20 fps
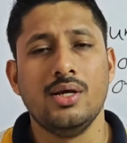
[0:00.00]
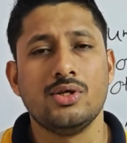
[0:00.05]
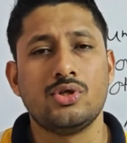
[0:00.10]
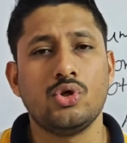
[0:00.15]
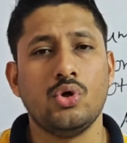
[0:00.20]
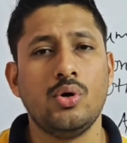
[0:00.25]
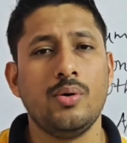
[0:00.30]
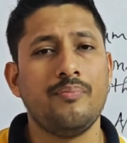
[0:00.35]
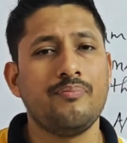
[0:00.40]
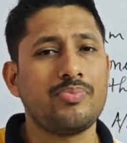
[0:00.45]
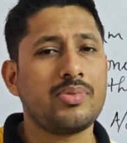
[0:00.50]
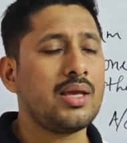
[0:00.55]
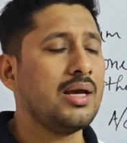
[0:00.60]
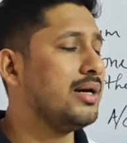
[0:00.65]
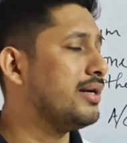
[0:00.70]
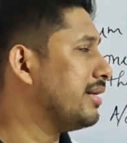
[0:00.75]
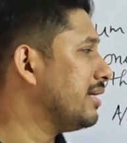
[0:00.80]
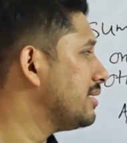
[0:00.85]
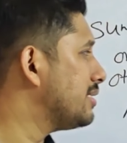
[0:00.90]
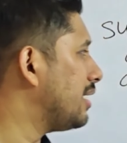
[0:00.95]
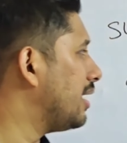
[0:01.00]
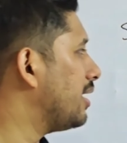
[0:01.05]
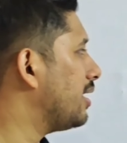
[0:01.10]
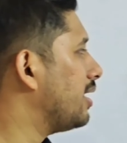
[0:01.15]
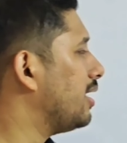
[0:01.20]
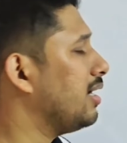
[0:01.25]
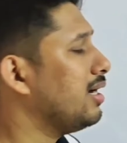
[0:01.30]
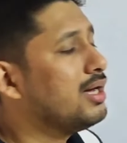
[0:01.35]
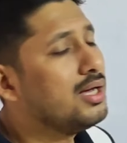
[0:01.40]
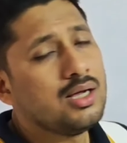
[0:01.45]
So these are
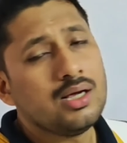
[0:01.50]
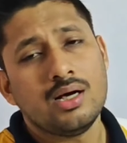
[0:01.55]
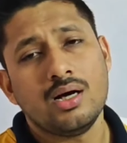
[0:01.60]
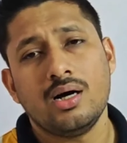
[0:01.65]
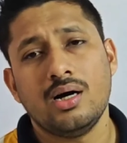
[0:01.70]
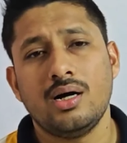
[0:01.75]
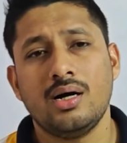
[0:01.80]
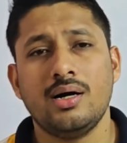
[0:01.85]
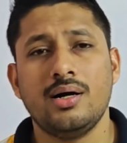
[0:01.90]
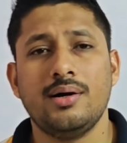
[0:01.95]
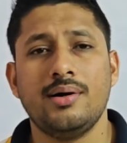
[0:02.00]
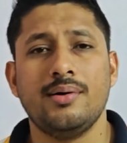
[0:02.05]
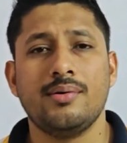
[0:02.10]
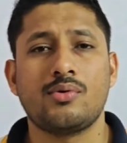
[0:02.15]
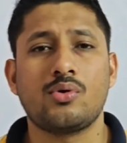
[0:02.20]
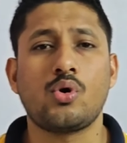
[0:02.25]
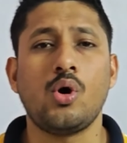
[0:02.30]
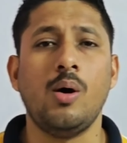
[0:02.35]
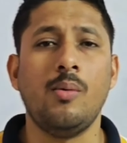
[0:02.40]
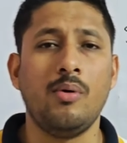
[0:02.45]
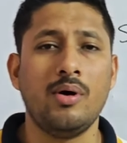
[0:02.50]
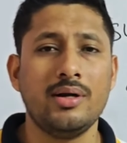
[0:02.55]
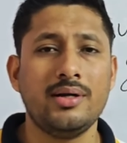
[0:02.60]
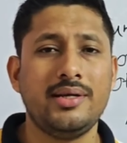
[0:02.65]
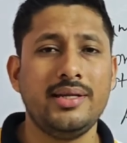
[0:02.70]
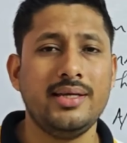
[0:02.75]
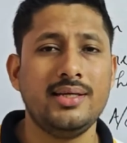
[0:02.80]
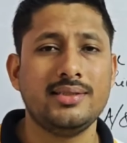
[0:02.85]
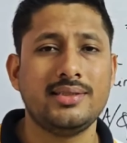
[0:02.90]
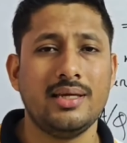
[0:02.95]
the
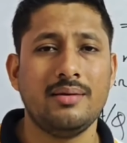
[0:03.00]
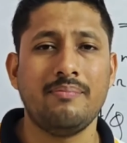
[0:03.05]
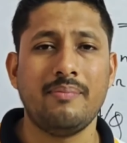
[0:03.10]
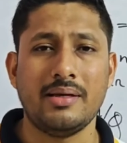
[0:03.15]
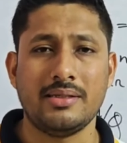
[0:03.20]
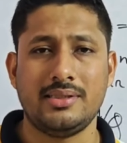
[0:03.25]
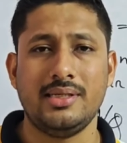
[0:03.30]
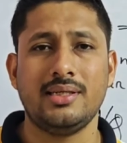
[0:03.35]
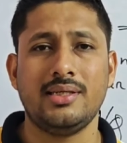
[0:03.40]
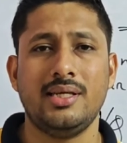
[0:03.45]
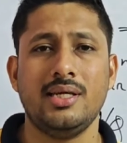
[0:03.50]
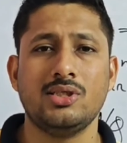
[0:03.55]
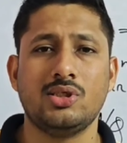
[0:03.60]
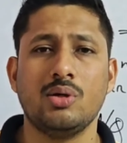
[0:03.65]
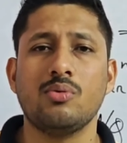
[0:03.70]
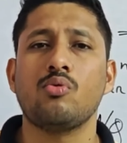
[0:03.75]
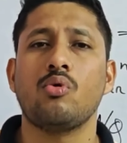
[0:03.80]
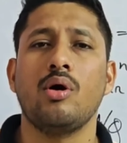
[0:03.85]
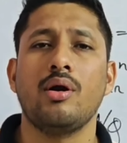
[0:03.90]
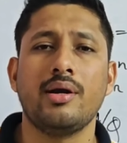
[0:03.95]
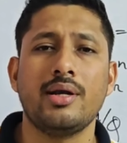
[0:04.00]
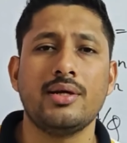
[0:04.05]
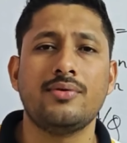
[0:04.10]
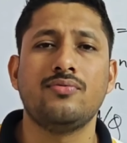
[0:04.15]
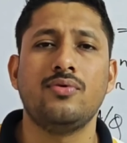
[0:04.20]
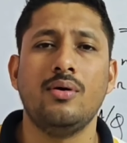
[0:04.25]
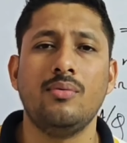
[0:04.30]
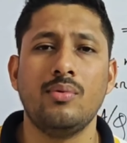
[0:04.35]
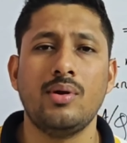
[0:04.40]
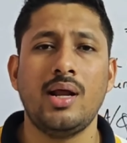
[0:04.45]
common things and basic things of
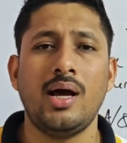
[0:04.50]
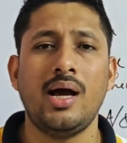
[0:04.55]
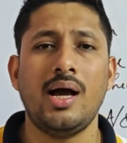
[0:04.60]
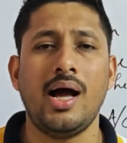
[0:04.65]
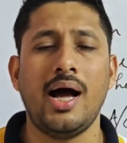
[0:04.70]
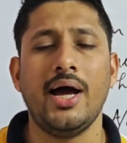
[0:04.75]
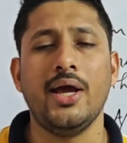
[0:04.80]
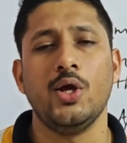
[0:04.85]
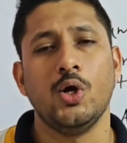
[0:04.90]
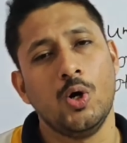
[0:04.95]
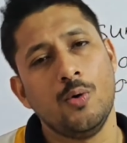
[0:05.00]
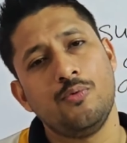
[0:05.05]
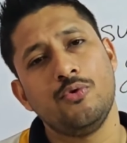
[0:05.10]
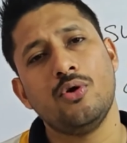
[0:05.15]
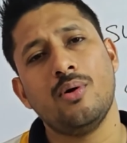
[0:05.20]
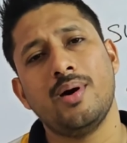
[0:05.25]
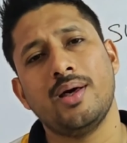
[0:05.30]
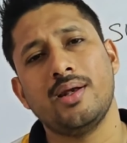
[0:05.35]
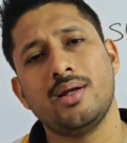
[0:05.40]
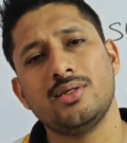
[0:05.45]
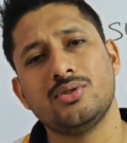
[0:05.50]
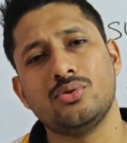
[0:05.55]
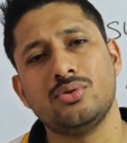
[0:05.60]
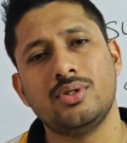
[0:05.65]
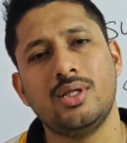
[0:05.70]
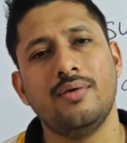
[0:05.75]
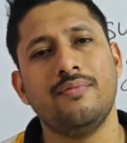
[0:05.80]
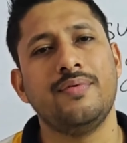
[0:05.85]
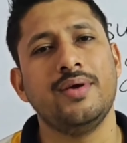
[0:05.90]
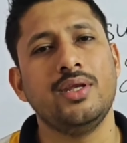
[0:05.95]
quadratic formula. I hope you
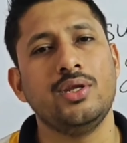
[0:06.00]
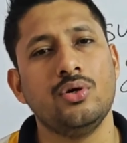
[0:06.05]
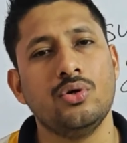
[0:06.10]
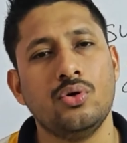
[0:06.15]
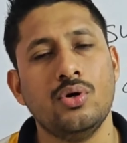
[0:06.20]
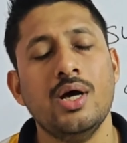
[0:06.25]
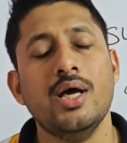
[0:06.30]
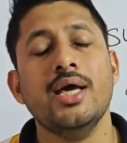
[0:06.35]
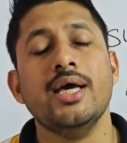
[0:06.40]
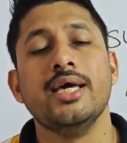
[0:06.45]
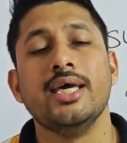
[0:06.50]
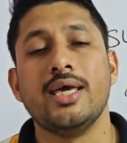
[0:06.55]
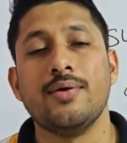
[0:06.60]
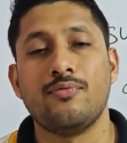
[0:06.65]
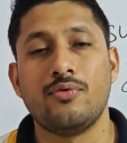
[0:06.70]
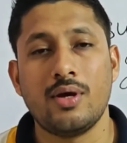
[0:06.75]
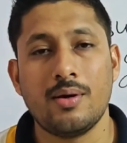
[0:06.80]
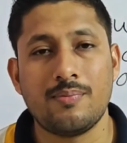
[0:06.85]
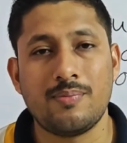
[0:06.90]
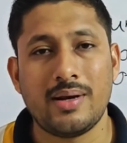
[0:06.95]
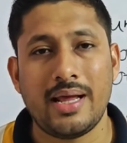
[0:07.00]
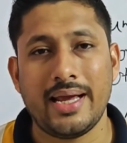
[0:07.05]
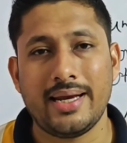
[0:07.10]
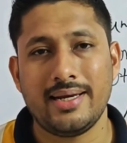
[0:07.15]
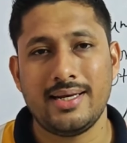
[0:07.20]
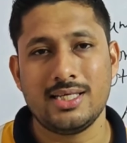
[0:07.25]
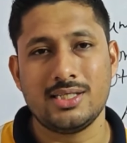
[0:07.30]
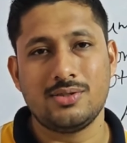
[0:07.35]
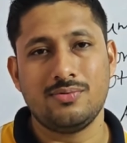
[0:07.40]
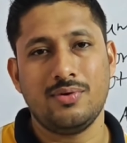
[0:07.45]
understood the video. If you have
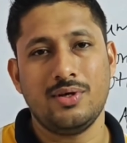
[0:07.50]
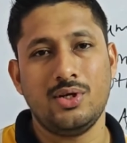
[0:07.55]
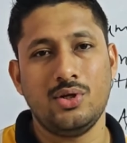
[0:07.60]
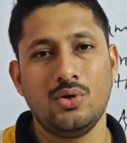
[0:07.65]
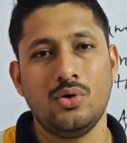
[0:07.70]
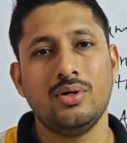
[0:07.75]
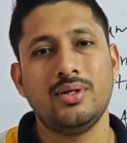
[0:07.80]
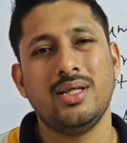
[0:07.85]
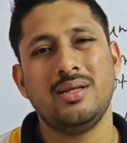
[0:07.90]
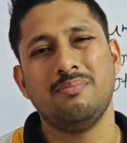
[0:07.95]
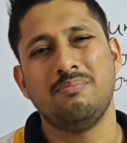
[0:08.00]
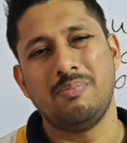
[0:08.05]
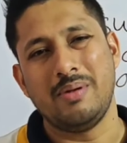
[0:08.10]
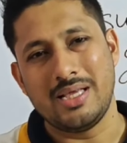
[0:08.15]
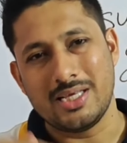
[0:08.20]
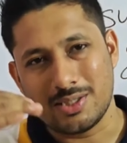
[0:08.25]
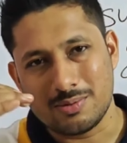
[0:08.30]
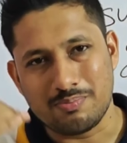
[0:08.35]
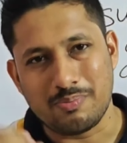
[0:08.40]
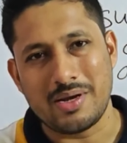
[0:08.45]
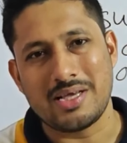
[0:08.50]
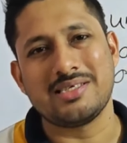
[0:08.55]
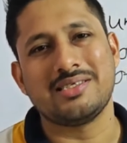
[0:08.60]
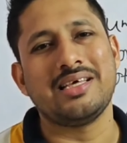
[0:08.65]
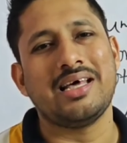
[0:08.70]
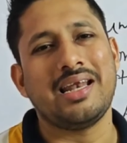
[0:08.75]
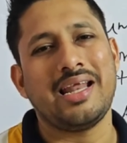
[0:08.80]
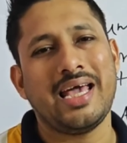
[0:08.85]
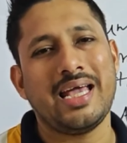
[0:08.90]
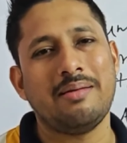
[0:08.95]
liked this video, then please press
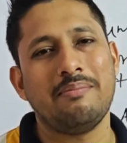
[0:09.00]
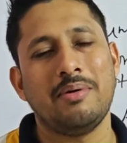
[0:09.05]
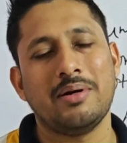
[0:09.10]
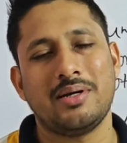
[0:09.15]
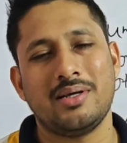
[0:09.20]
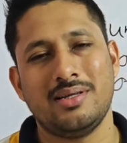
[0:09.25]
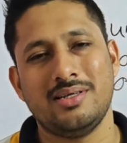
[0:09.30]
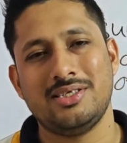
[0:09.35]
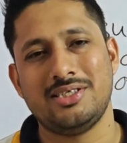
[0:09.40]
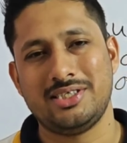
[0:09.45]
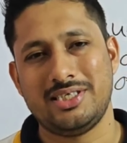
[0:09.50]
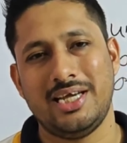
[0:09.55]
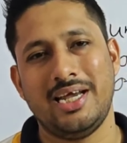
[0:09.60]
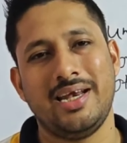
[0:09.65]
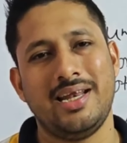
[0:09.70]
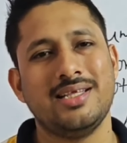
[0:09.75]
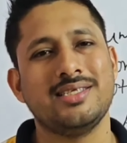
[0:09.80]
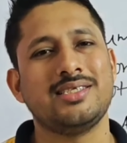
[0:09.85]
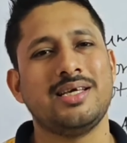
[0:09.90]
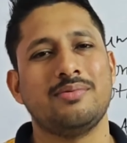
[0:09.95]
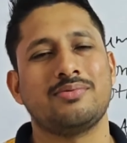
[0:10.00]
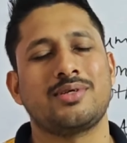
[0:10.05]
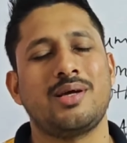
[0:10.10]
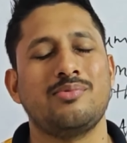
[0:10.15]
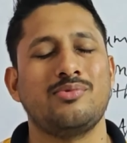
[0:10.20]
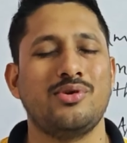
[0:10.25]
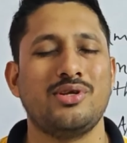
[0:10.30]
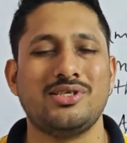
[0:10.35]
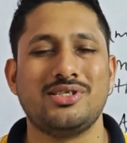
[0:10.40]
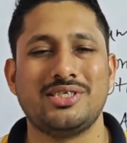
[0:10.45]
the like button, share and
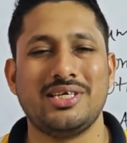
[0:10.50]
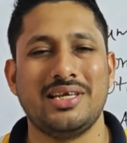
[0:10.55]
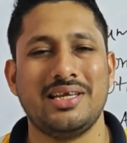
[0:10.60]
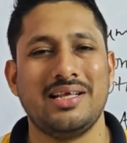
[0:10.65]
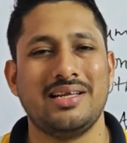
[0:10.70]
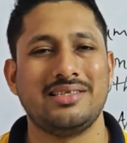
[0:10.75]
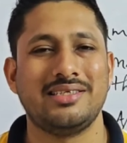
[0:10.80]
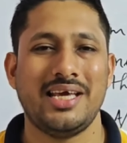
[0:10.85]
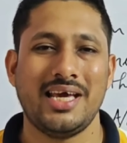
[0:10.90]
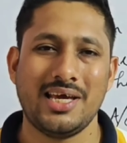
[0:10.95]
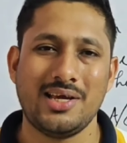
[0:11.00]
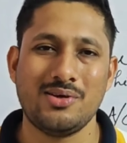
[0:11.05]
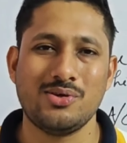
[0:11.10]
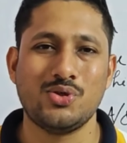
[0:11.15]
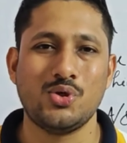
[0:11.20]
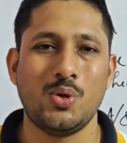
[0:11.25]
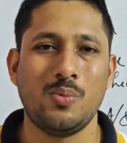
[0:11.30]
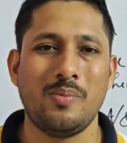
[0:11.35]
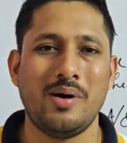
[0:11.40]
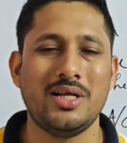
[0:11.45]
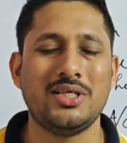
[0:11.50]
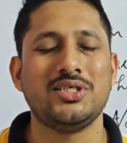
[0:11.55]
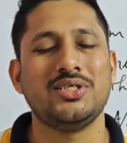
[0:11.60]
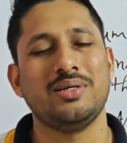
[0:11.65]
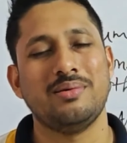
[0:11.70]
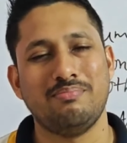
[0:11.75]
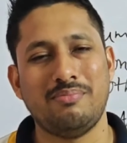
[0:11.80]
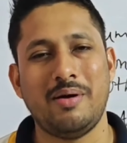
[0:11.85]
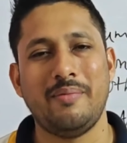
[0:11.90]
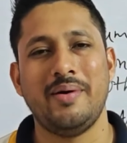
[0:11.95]
subscribe to this channel. Thank you so much.
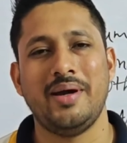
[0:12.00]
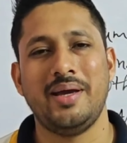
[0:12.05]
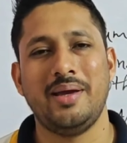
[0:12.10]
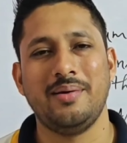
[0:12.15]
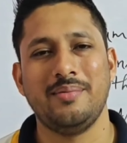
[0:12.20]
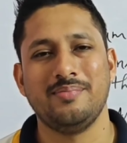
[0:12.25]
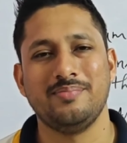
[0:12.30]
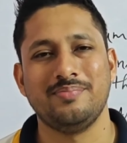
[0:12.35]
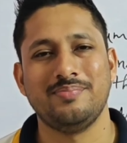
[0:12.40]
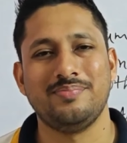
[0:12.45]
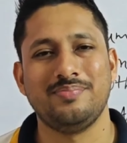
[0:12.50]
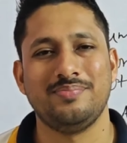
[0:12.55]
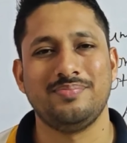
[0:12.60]
Bye bye.